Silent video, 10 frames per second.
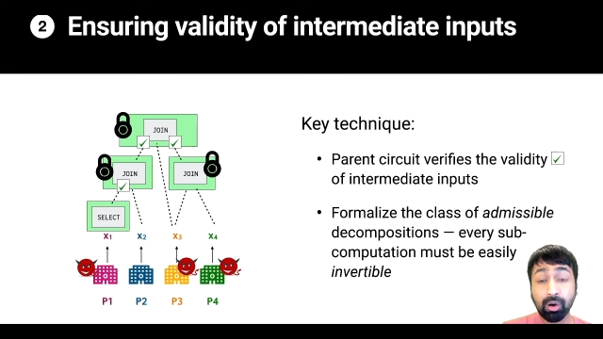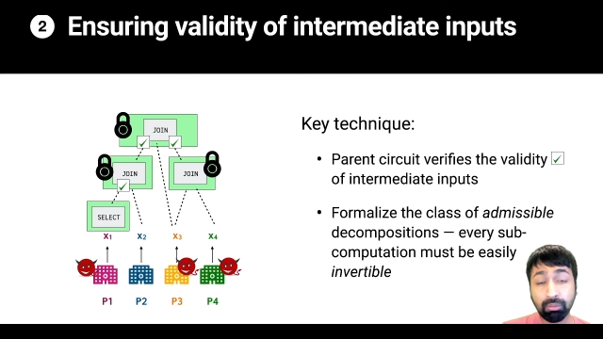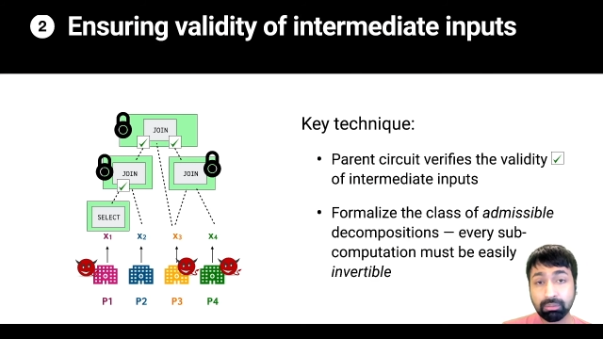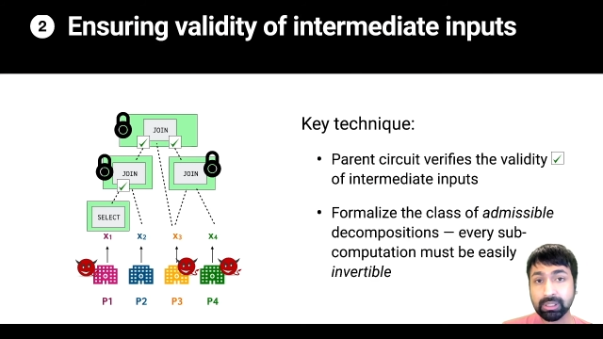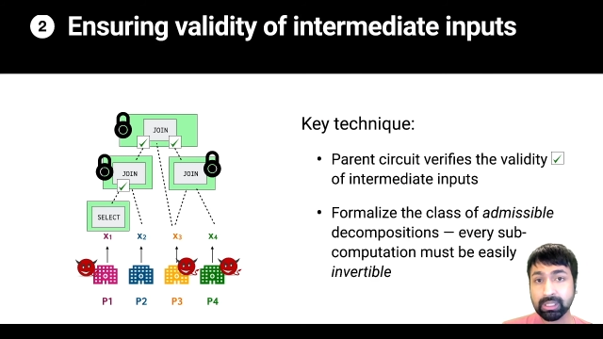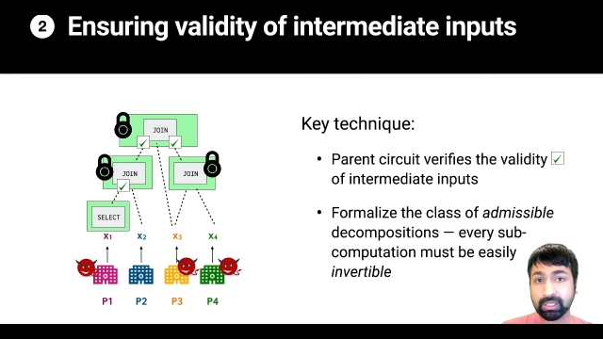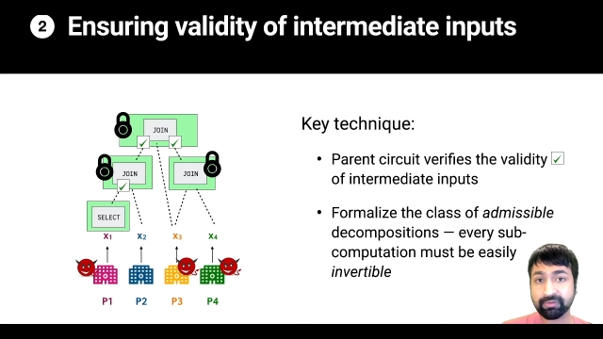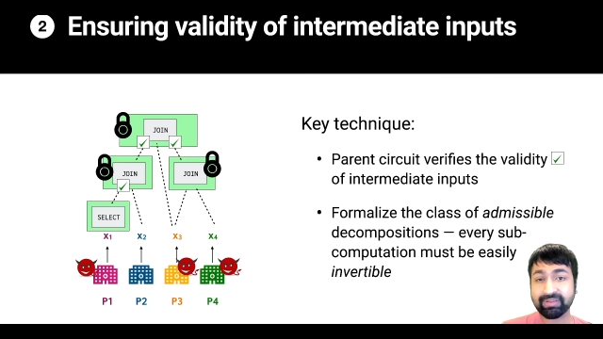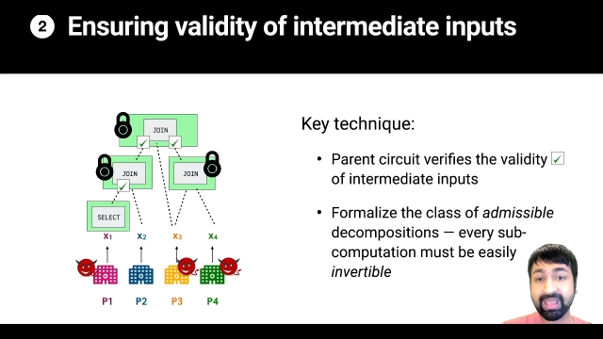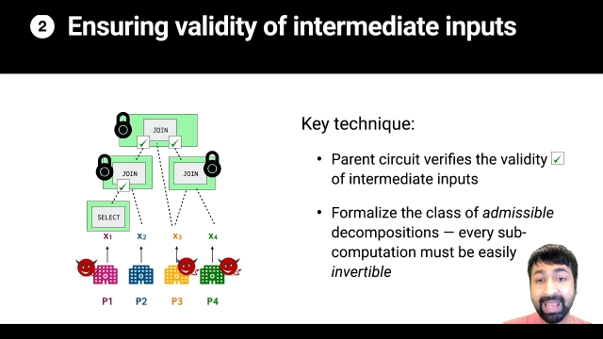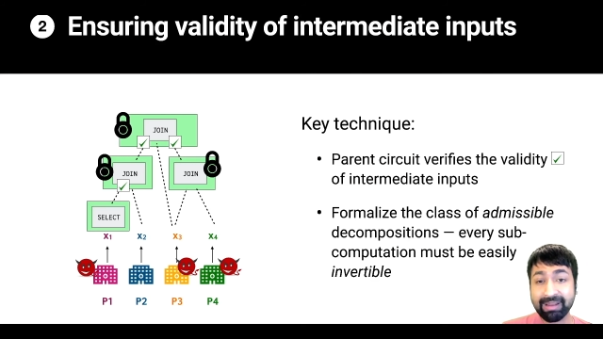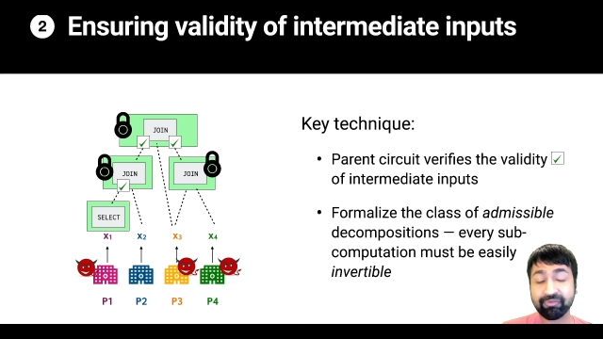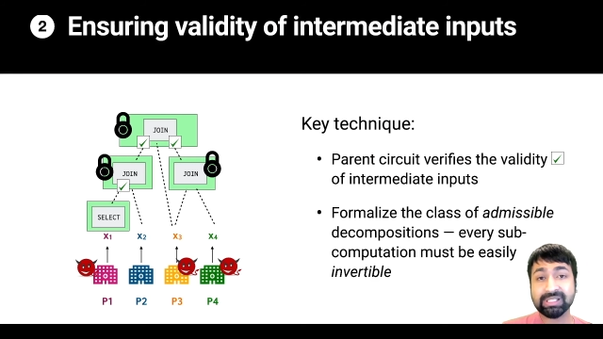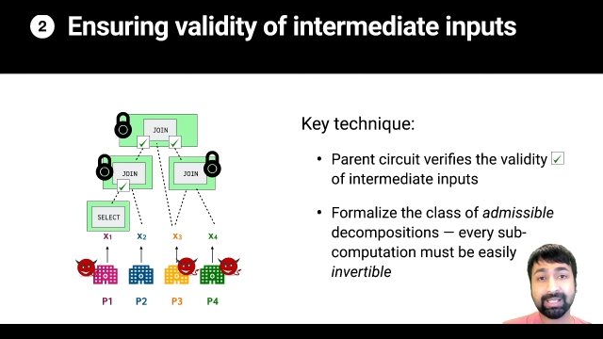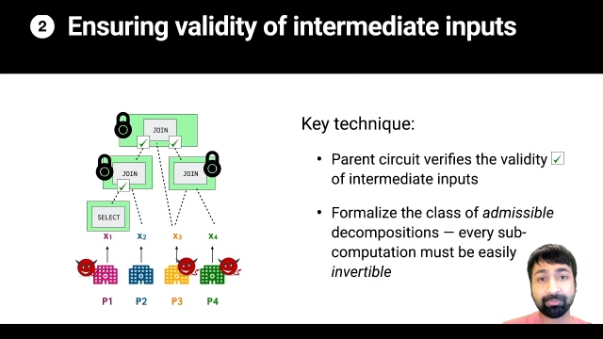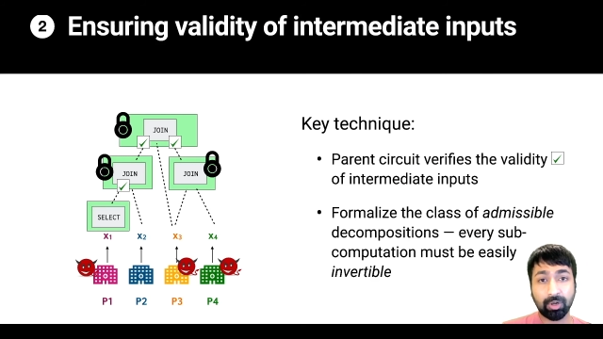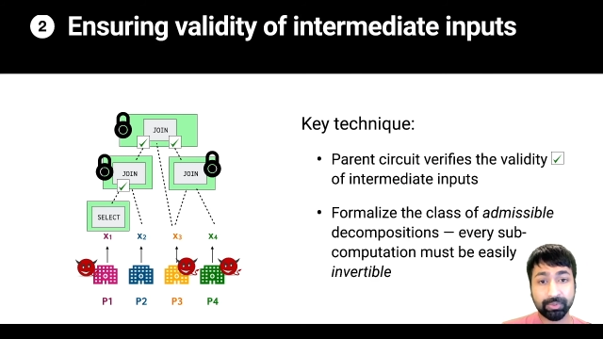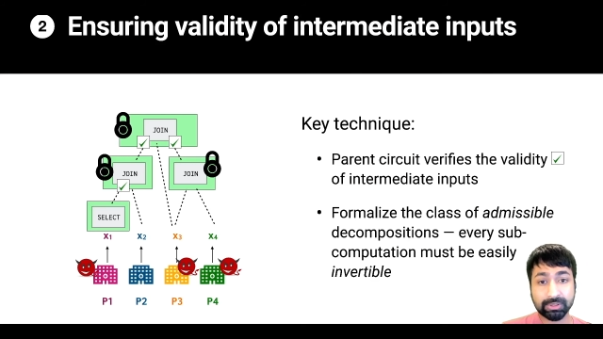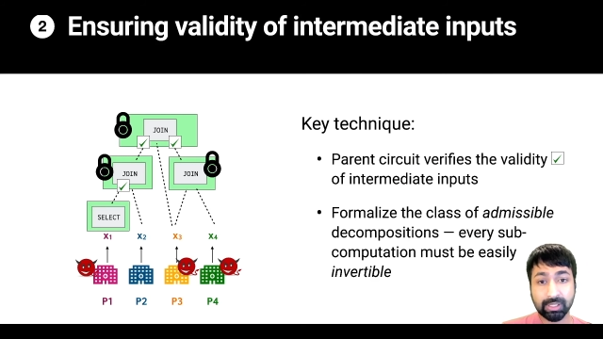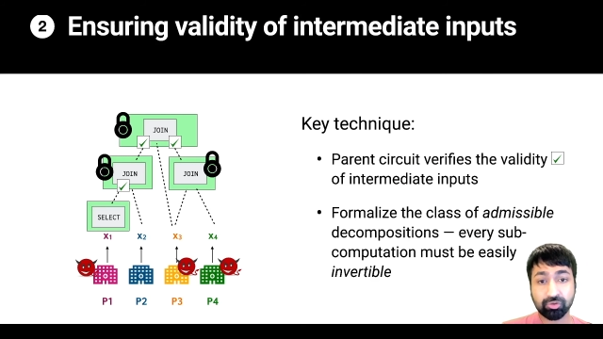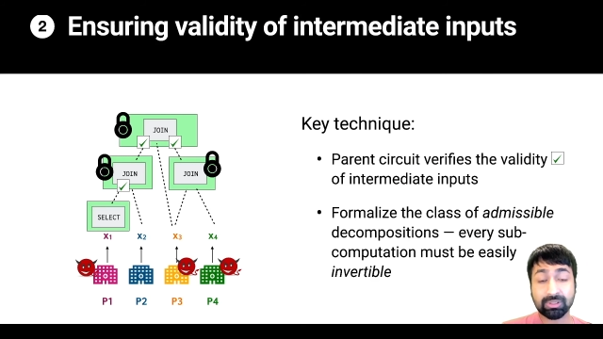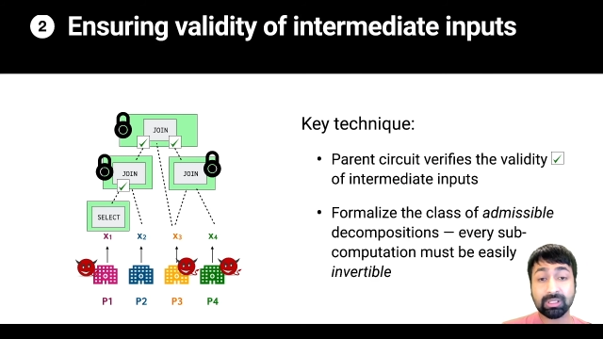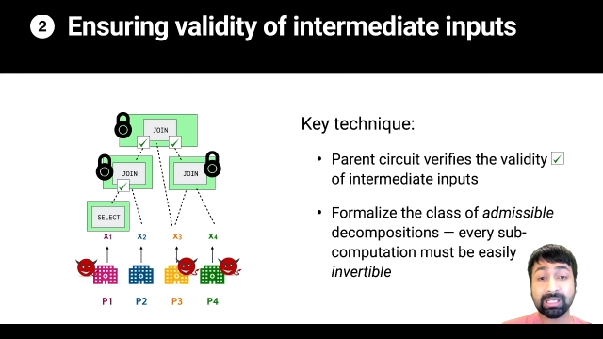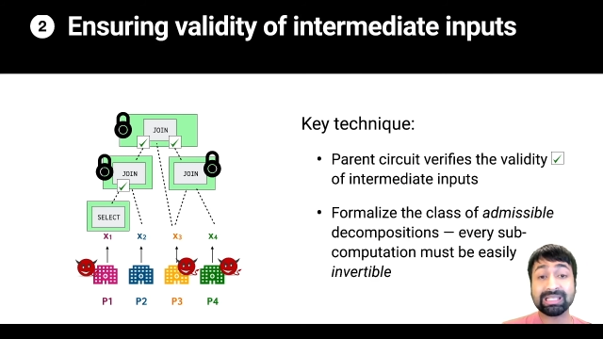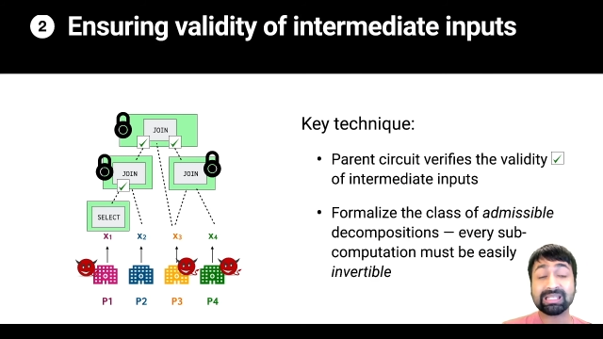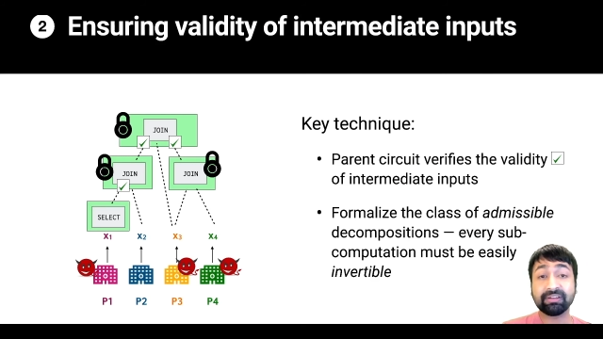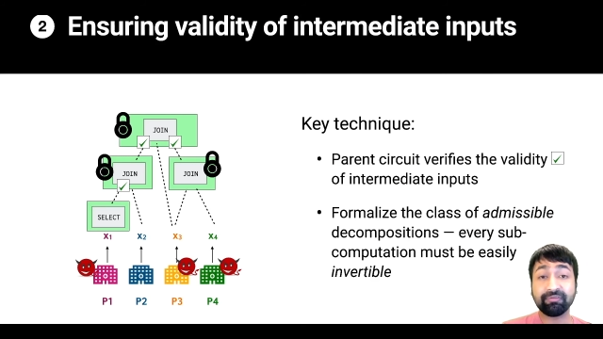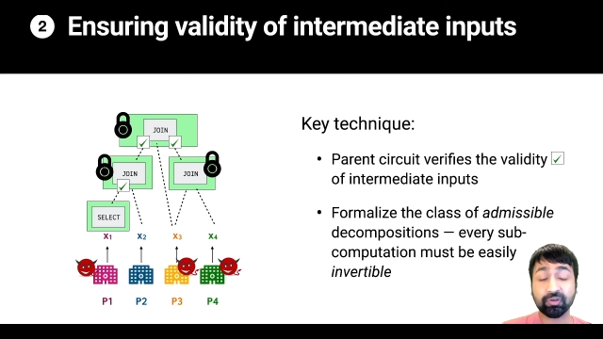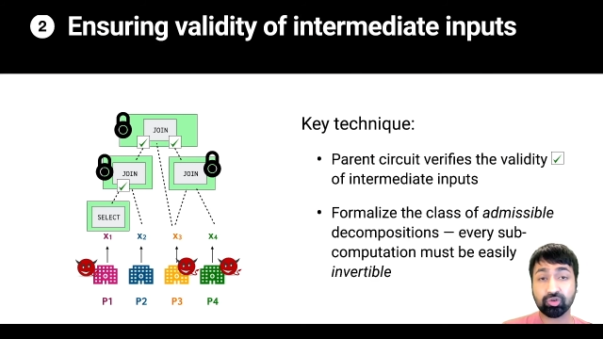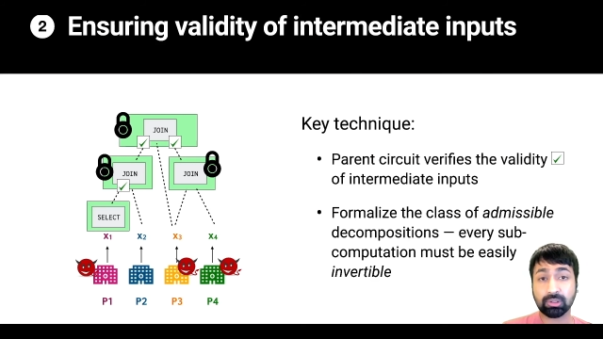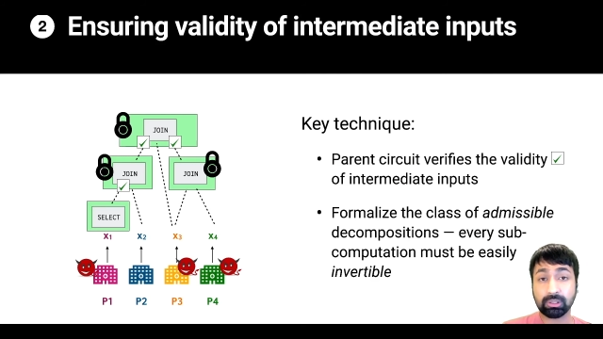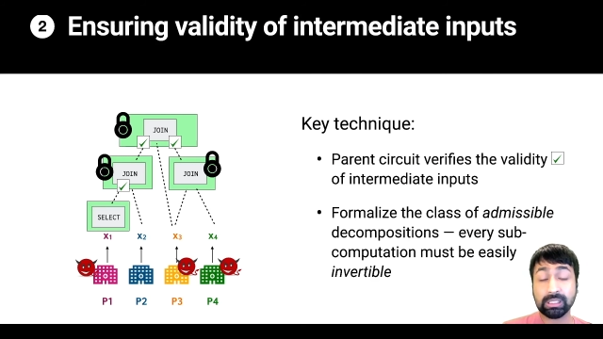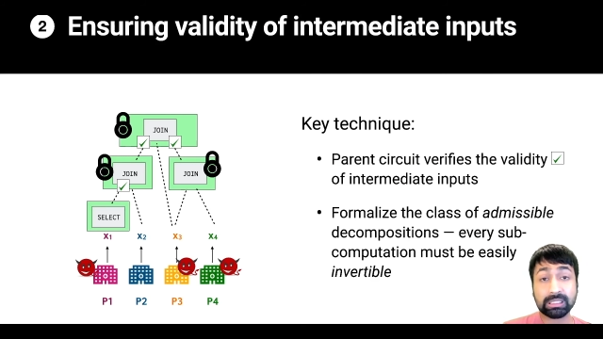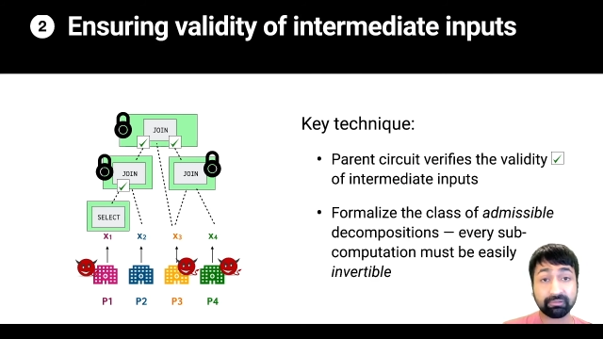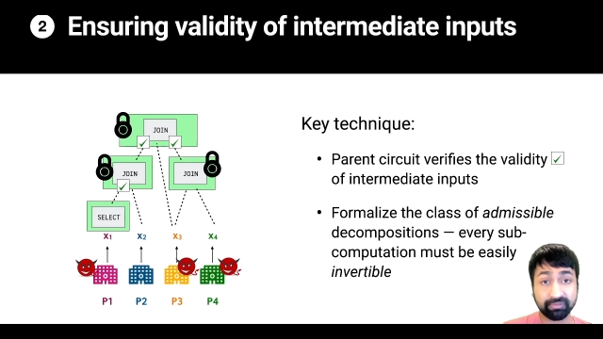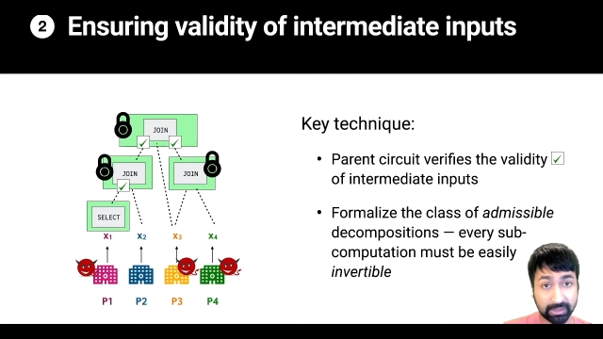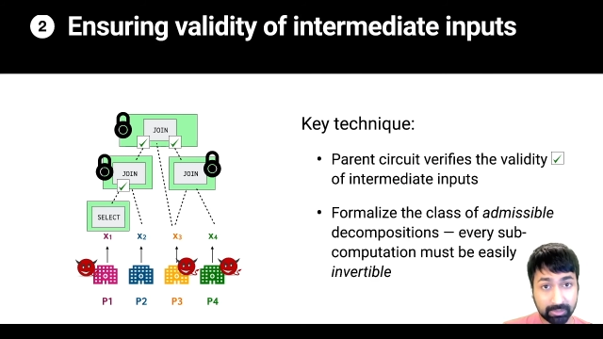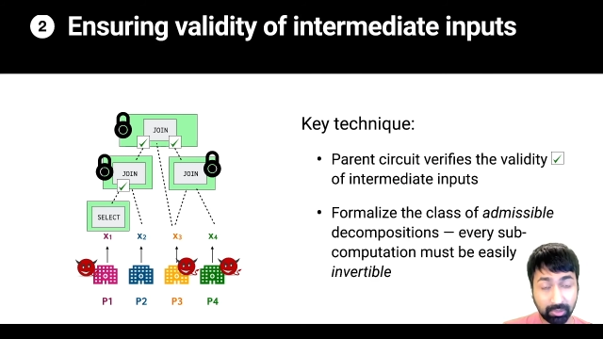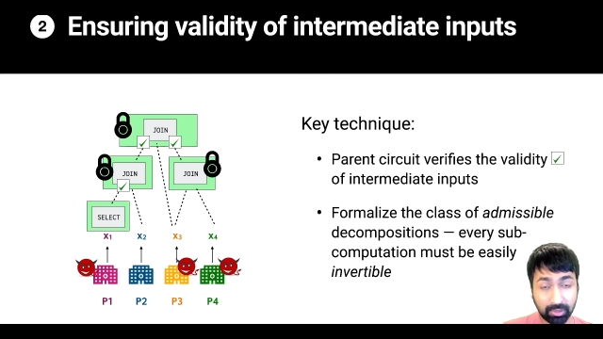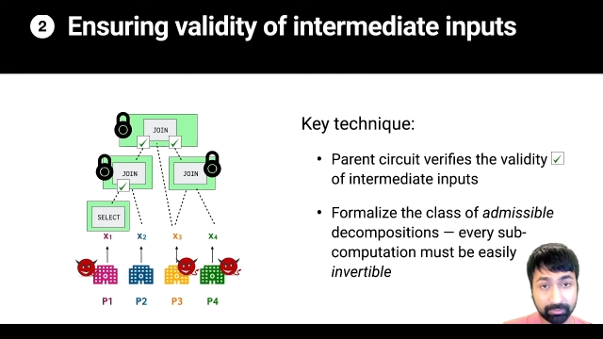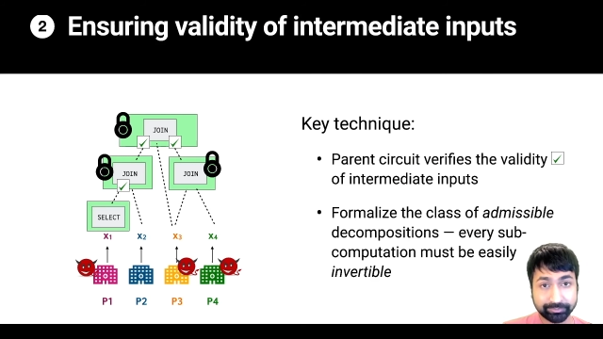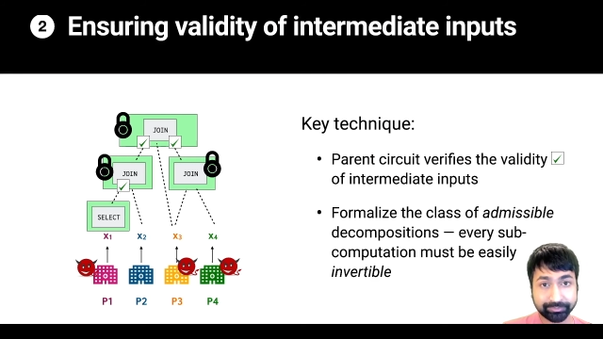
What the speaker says: only if every subcomputation is efficiently invertible.